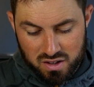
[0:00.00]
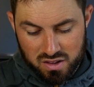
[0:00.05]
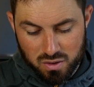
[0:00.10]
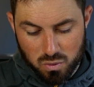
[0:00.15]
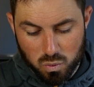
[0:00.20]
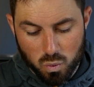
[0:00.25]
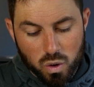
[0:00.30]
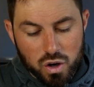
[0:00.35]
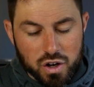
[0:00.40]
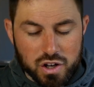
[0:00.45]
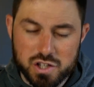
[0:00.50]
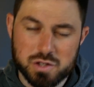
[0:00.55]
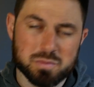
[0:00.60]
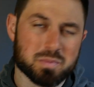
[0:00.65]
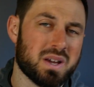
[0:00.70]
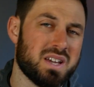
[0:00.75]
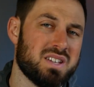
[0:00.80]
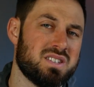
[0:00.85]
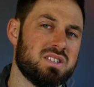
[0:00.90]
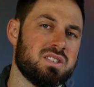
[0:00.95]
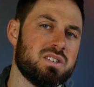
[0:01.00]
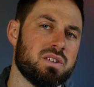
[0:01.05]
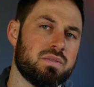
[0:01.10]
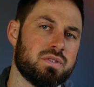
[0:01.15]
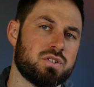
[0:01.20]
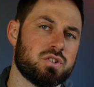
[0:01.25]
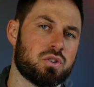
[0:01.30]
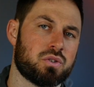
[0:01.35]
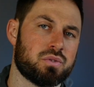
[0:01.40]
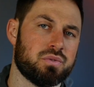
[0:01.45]
worst pieces of
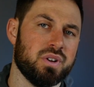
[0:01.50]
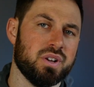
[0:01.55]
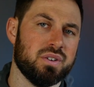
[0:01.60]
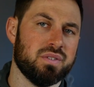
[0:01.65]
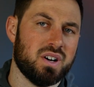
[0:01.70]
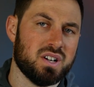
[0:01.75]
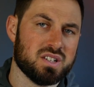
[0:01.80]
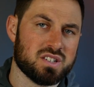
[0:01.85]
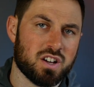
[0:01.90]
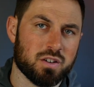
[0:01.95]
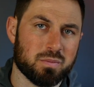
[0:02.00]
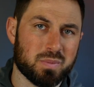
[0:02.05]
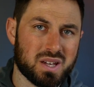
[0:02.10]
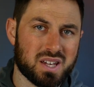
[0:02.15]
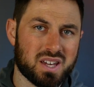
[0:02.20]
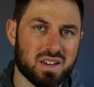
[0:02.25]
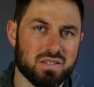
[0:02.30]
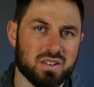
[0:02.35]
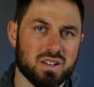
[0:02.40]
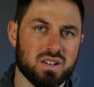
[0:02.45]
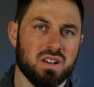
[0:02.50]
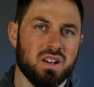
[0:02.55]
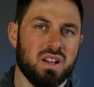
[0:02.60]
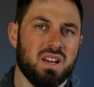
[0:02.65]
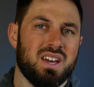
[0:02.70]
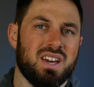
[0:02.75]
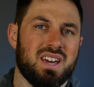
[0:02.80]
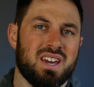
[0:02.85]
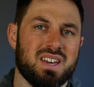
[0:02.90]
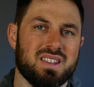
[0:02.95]
photography advice I've been given
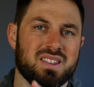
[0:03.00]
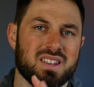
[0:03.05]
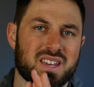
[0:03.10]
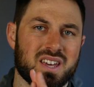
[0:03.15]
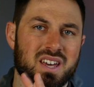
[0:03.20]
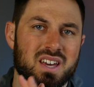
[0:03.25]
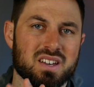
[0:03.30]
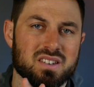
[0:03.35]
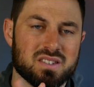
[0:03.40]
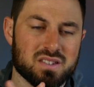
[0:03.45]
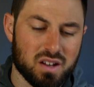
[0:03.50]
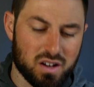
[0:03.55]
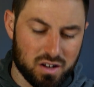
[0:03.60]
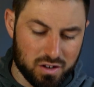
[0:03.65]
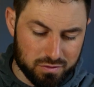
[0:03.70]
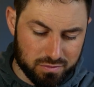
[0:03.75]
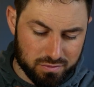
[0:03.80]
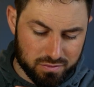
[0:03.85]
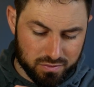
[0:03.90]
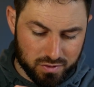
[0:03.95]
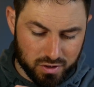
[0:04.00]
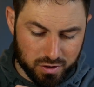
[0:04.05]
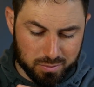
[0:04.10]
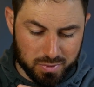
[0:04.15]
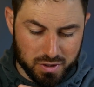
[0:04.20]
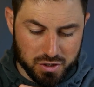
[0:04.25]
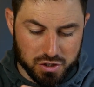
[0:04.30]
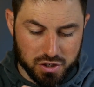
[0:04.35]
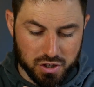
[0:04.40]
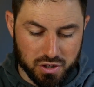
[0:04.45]
in the years that I've
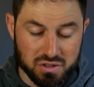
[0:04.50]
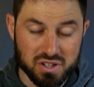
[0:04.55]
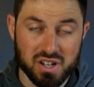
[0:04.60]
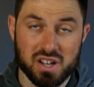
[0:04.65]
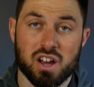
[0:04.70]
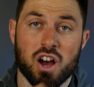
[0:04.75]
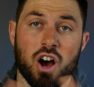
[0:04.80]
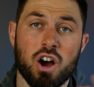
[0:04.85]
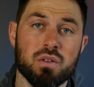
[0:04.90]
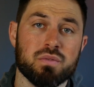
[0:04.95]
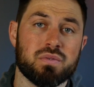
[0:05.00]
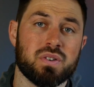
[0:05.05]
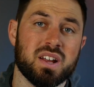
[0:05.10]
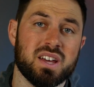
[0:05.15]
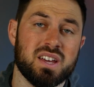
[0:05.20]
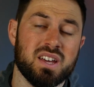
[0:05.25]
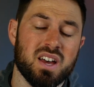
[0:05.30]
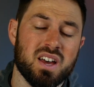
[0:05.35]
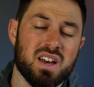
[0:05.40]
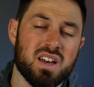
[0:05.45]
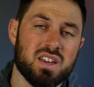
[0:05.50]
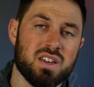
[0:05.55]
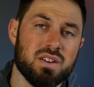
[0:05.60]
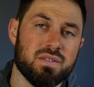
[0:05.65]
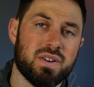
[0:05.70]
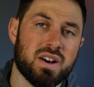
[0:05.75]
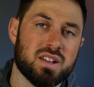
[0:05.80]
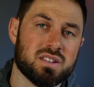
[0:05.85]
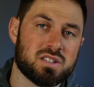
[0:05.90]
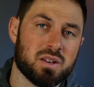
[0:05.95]
been shooting. Hopefully
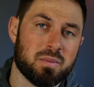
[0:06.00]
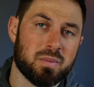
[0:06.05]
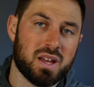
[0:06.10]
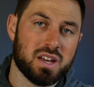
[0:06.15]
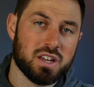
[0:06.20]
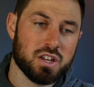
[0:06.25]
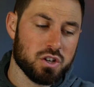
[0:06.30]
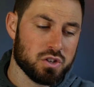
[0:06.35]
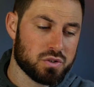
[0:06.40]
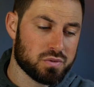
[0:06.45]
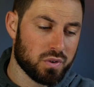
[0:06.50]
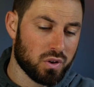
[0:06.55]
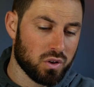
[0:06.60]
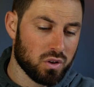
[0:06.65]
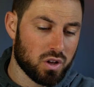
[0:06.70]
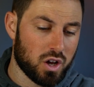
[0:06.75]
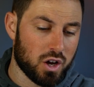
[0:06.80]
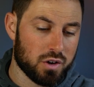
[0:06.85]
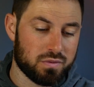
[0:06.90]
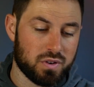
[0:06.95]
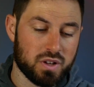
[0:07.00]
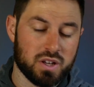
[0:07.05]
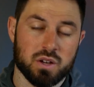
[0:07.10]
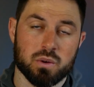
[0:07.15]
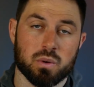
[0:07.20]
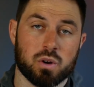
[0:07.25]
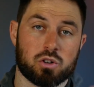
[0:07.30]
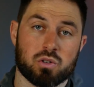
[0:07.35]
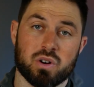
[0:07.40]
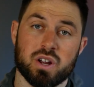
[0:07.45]
you found some of that useful. Hopefully
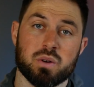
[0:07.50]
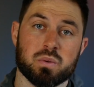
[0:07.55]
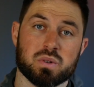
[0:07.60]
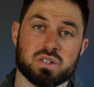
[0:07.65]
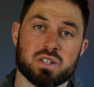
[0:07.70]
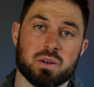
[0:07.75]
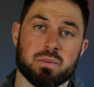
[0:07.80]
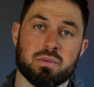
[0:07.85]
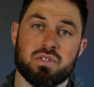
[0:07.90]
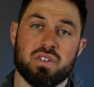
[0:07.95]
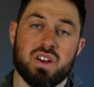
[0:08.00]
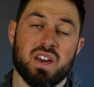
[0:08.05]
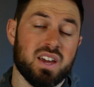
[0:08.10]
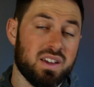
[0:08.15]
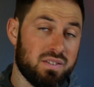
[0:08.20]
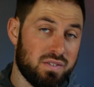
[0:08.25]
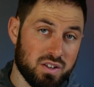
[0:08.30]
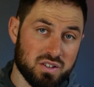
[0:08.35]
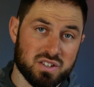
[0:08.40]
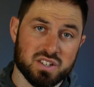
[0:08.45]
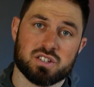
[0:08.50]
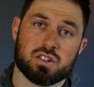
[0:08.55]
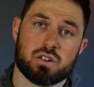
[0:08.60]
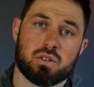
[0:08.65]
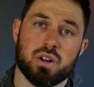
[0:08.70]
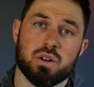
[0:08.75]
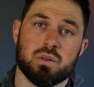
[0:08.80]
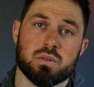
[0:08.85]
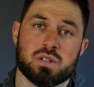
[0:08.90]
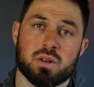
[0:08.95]
you agreed with some of it. If you
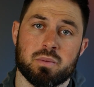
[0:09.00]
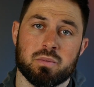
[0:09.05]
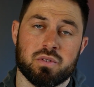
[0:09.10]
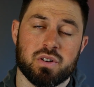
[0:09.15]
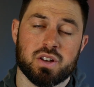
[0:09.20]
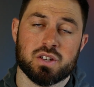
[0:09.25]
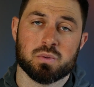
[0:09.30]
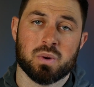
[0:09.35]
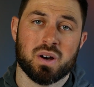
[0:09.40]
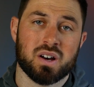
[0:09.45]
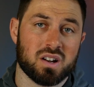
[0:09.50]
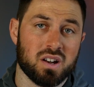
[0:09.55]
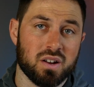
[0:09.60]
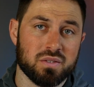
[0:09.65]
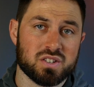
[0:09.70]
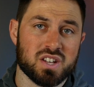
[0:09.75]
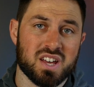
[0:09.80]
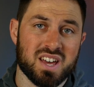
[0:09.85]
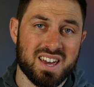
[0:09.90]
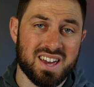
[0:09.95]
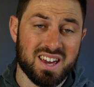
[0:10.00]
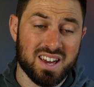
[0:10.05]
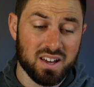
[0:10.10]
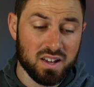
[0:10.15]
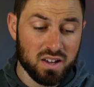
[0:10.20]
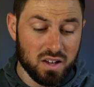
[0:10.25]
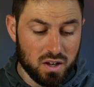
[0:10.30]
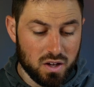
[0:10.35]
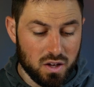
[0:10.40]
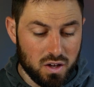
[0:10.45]
disagreed with some of it as well, I'd love to
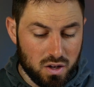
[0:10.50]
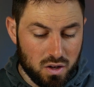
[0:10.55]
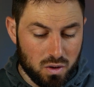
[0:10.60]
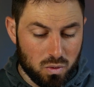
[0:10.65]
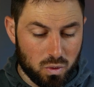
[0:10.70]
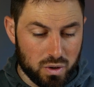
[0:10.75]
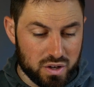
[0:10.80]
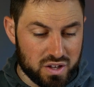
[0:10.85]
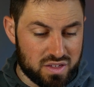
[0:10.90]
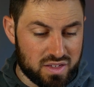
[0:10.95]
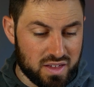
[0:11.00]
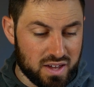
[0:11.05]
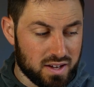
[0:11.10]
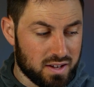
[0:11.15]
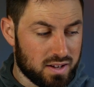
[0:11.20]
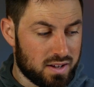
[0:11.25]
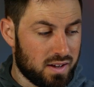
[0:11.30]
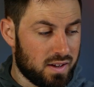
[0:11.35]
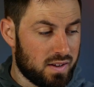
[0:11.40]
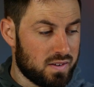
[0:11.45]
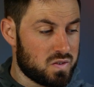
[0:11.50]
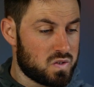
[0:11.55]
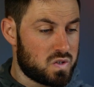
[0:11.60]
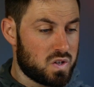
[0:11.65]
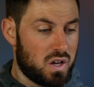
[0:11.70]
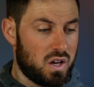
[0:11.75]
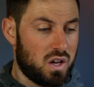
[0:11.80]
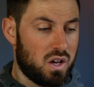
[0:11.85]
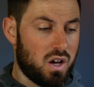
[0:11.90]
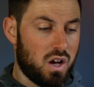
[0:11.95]
hear what you think, and
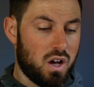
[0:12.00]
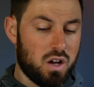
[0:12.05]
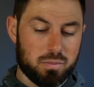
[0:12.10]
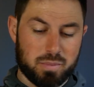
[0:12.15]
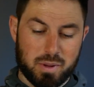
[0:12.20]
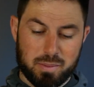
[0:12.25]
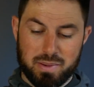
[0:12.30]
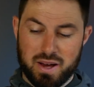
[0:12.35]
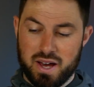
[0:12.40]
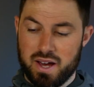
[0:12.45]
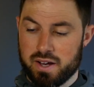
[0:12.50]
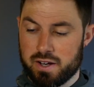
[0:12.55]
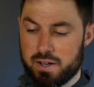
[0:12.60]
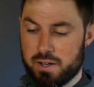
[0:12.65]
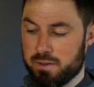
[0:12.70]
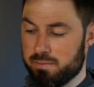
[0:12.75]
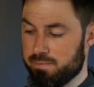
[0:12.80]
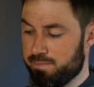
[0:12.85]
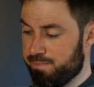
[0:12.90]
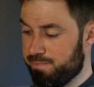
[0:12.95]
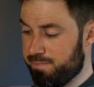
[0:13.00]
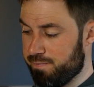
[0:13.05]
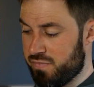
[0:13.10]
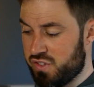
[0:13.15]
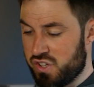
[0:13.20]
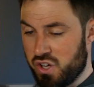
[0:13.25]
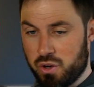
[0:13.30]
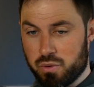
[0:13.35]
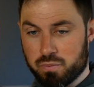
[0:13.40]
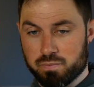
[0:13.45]
I'll be back
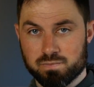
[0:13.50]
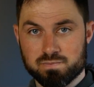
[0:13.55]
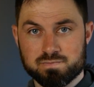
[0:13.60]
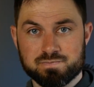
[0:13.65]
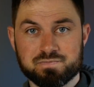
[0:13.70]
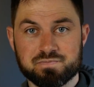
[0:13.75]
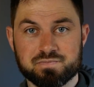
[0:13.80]
soon.